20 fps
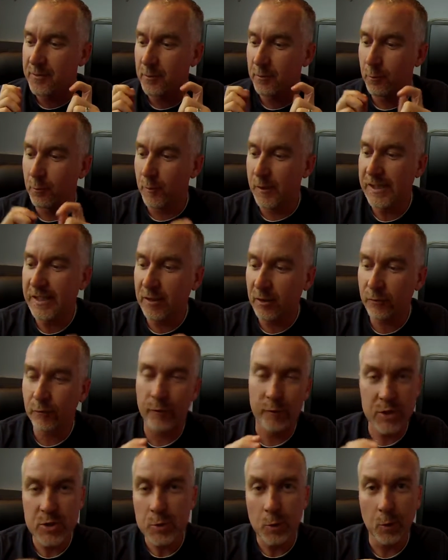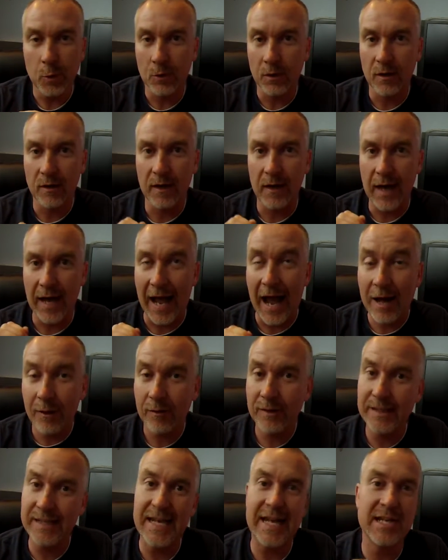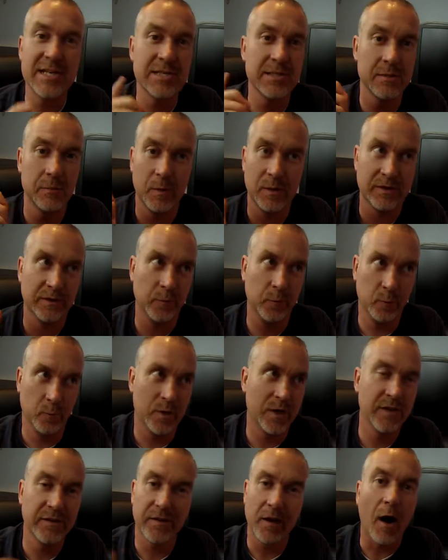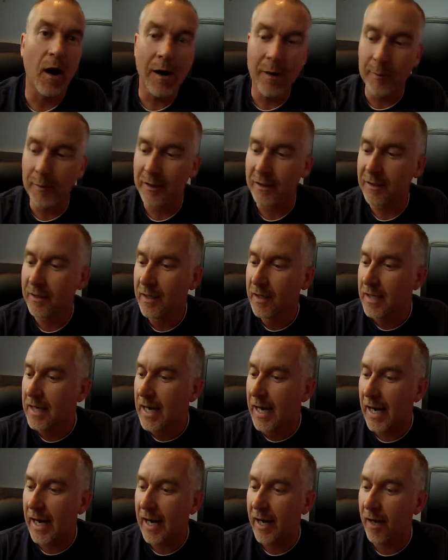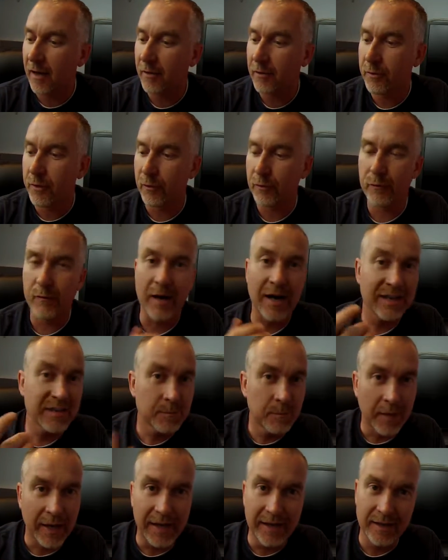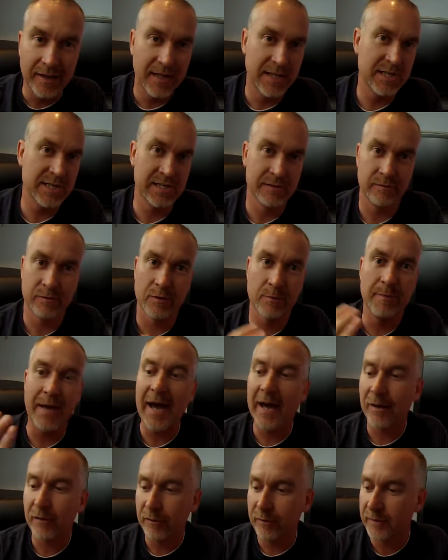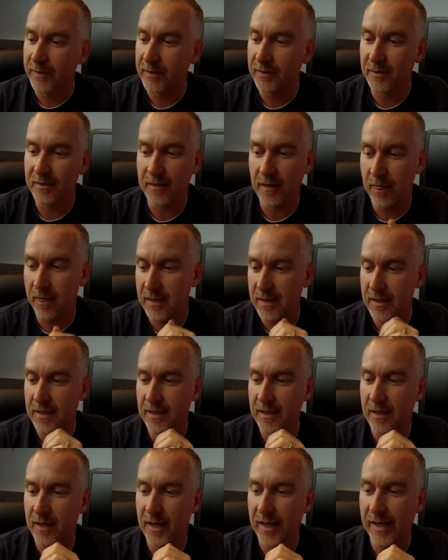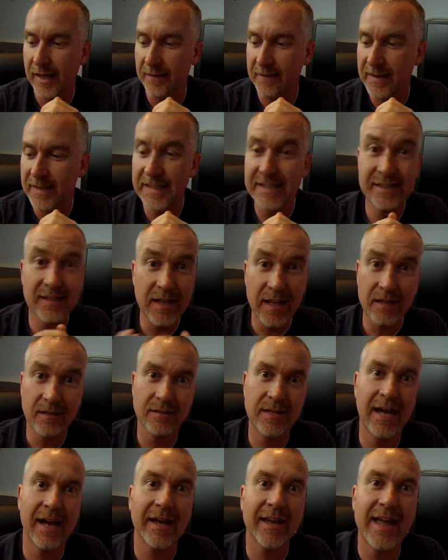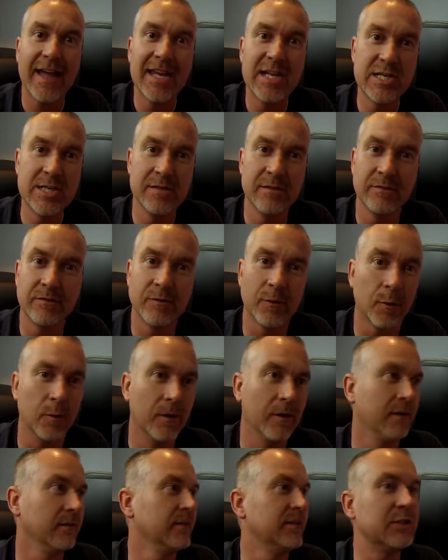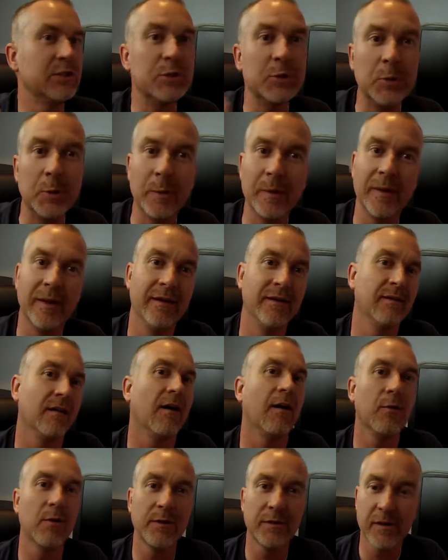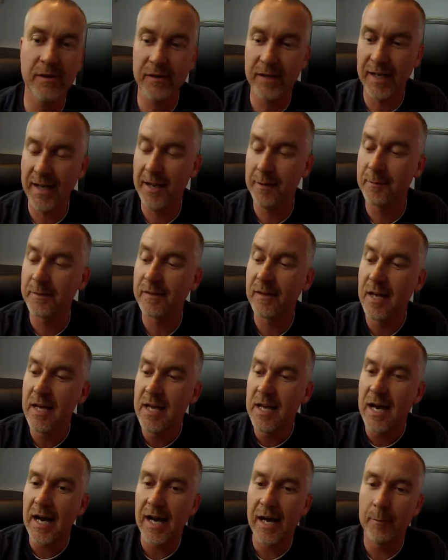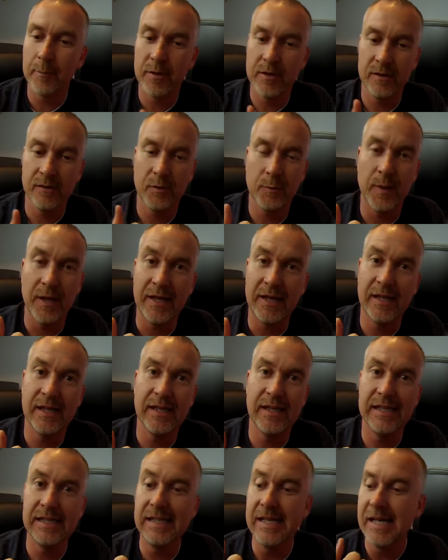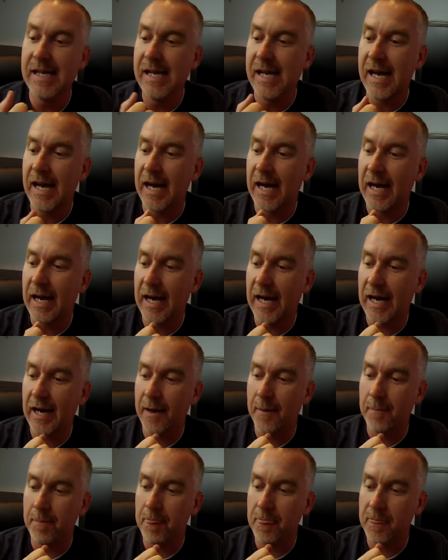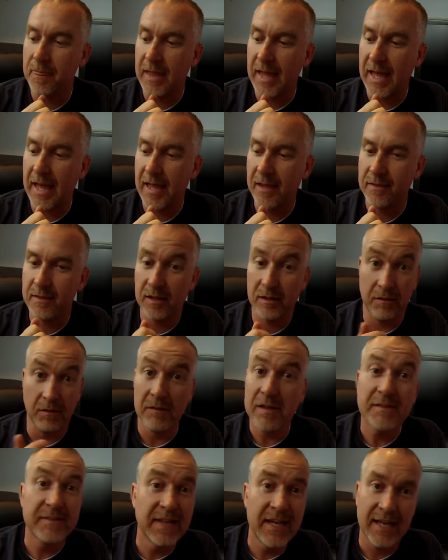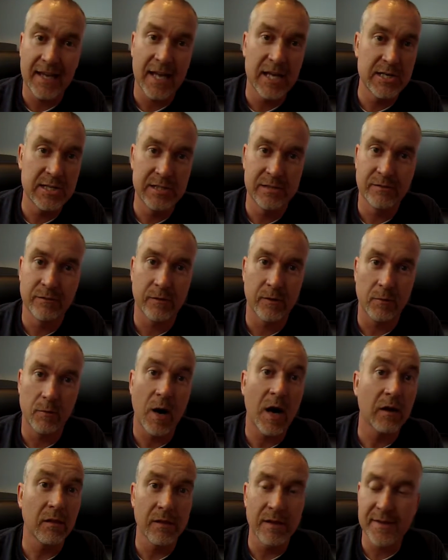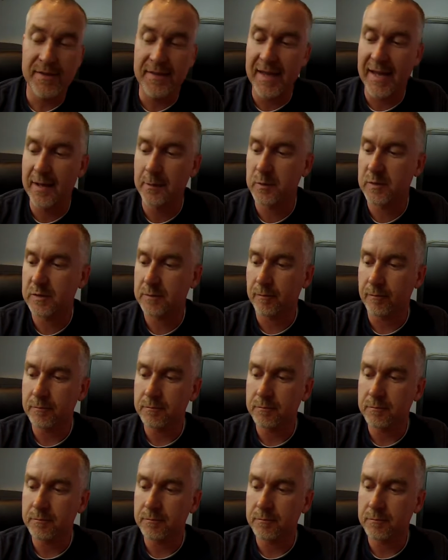Real Virtuality engine, which runs Arma, the Frostbite engine for Battlefield, the id Tech engine for Doom and all those other games produced by id, and the Lithtech engine for Monolith games.